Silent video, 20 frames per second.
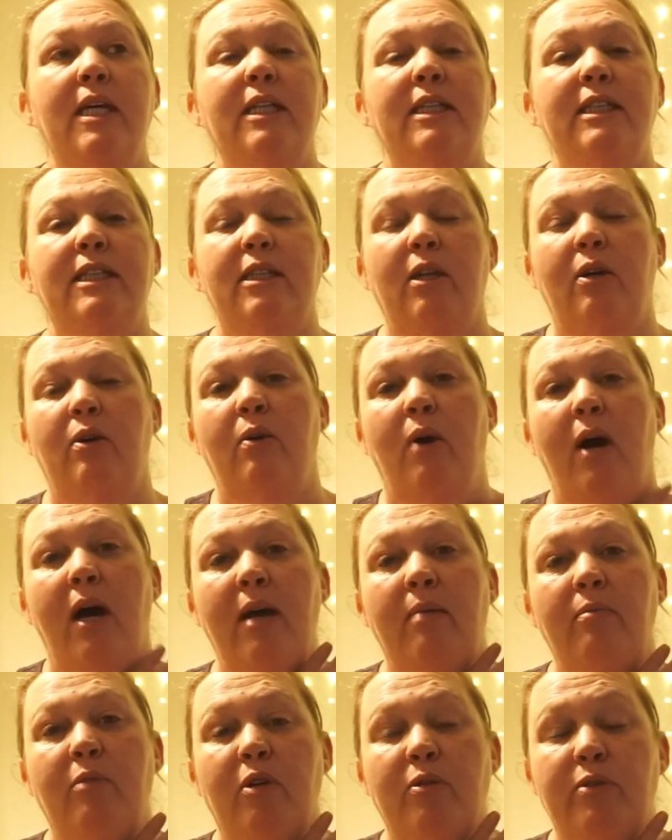so
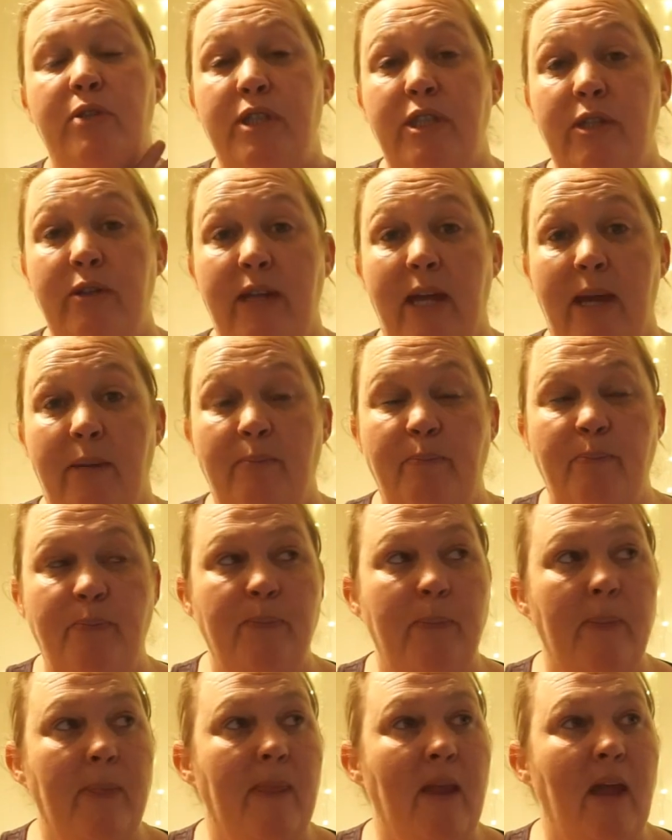I'm going to do them,
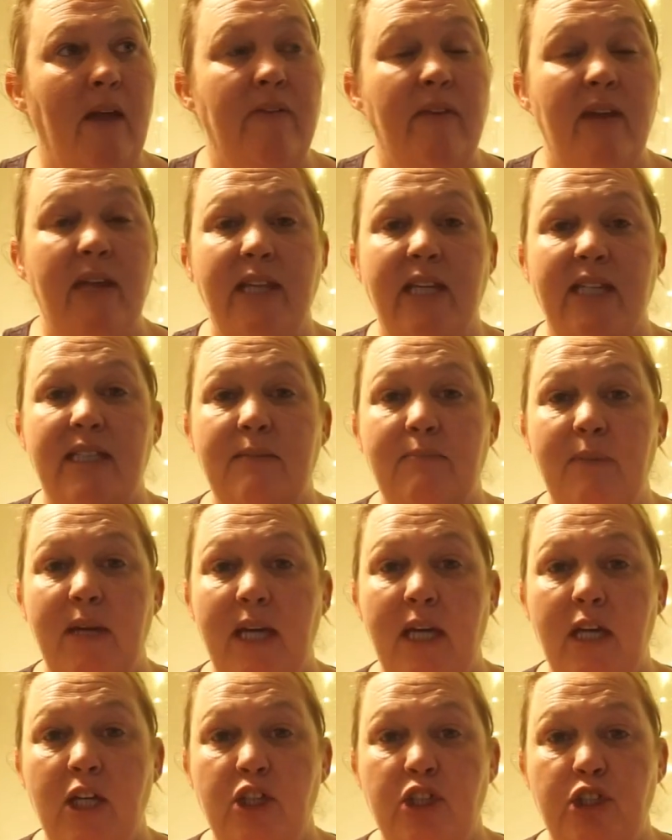and then that's
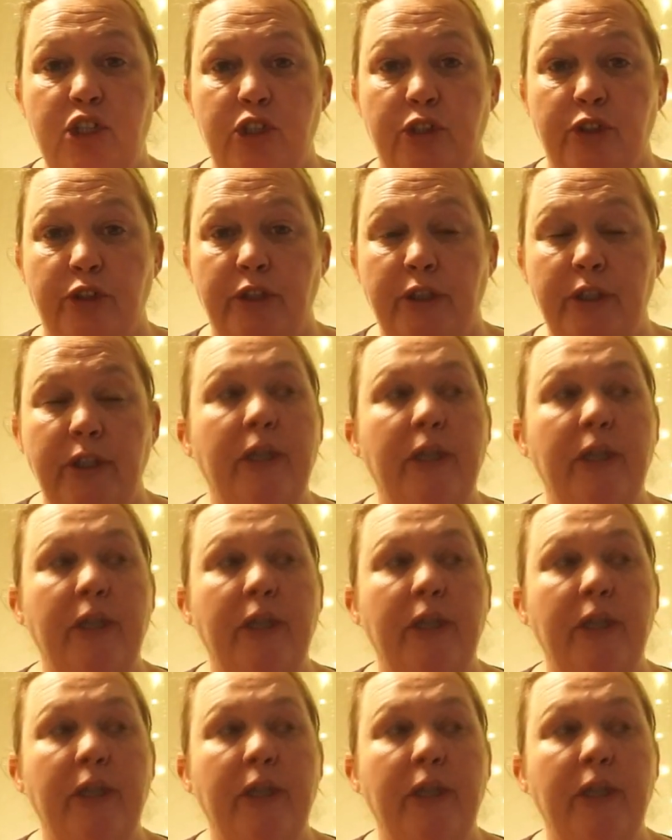me done.